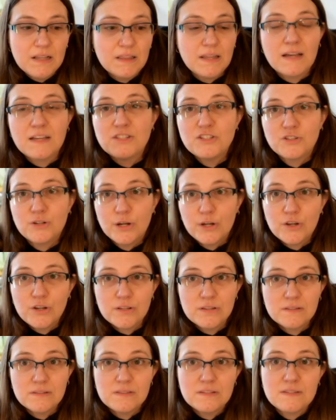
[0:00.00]
last year I
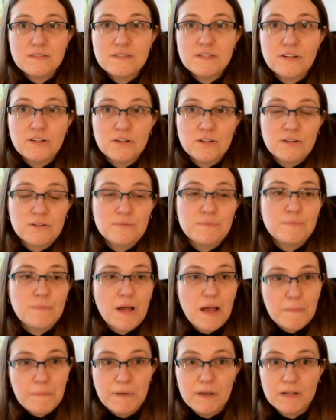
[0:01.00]
couldn't. This year
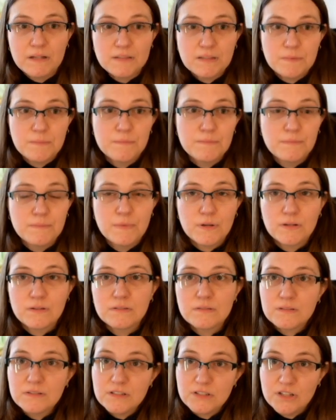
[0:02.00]
I picked up
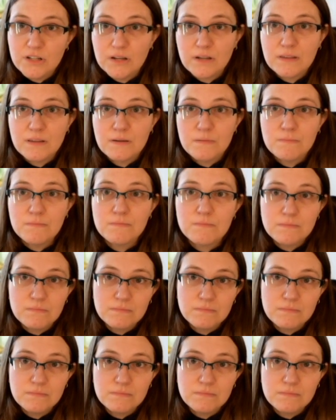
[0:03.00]
a chunk of them.